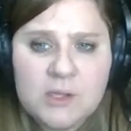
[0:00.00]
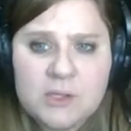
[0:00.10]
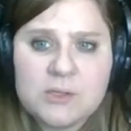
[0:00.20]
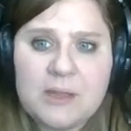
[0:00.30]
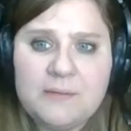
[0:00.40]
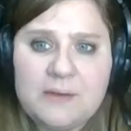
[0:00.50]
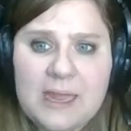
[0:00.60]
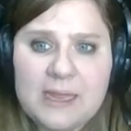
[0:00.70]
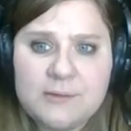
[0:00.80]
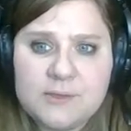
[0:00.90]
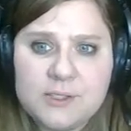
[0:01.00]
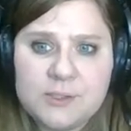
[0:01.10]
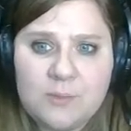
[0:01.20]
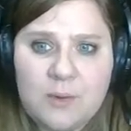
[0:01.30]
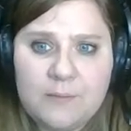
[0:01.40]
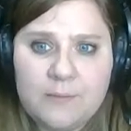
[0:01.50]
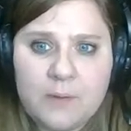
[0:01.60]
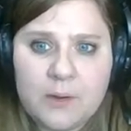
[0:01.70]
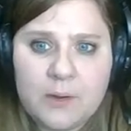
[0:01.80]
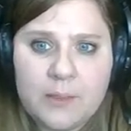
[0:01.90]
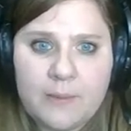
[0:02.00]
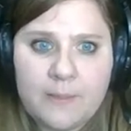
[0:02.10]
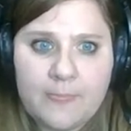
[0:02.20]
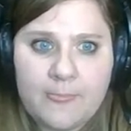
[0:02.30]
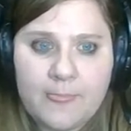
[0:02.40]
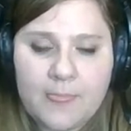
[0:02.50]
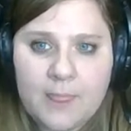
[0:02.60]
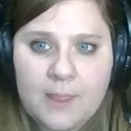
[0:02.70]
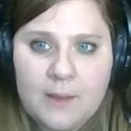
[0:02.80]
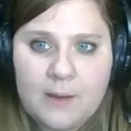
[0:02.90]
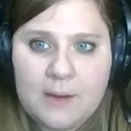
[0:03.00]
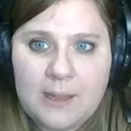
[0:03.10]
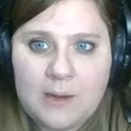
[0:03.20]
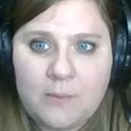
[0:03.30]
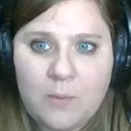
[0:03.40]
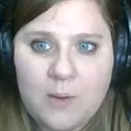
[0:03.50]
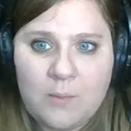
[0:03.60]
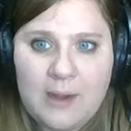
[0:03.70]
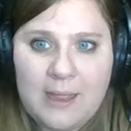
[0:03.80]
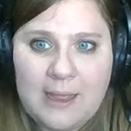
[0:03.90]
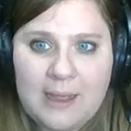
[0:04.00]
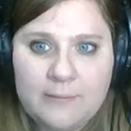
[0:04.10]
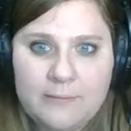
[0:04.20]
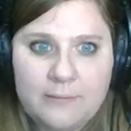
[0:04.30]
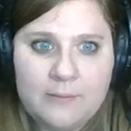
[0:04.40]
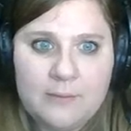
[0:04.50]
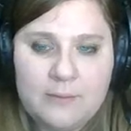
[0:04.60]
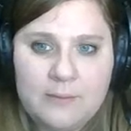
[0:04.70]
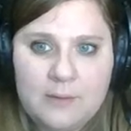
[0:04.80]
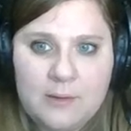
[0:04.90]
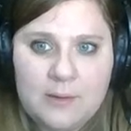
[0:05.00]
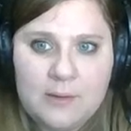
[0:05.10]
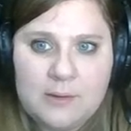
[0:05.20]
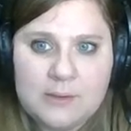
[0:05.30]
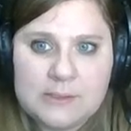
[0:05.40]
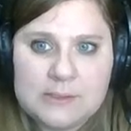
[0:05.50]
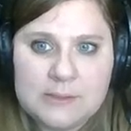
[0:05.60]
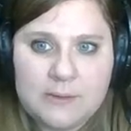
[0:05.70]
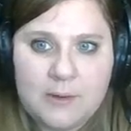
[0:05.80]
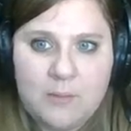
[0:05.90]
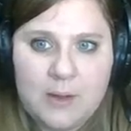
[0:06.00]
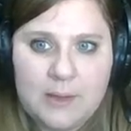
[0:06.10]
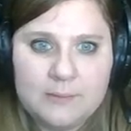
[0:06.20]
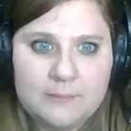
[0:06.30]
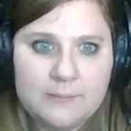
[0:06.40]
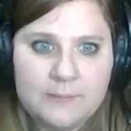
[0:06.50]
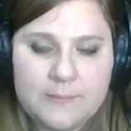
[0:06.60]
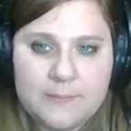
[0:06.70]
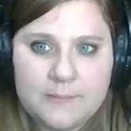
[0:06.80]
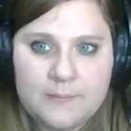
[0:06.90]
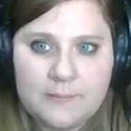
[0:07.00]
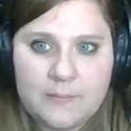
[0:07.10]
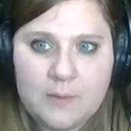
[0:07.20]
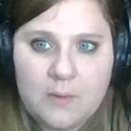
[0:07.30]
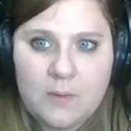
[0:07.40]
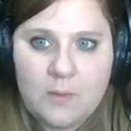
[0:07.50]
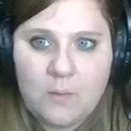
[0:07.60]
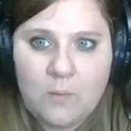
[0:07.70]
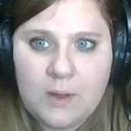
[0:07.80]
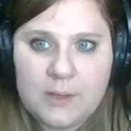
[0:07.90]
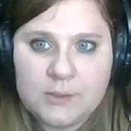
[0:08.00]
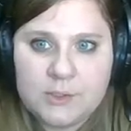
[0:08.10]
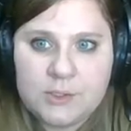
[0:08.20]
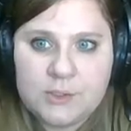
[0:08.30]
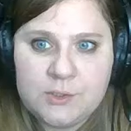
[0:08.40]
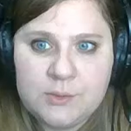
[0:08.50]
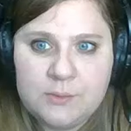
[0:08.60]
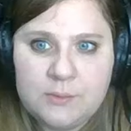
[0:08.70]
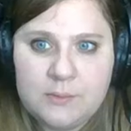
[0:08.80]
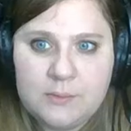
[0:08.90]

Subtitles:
So I have -2, 1/4, -1, 1/2, 0, 1, 1, 2,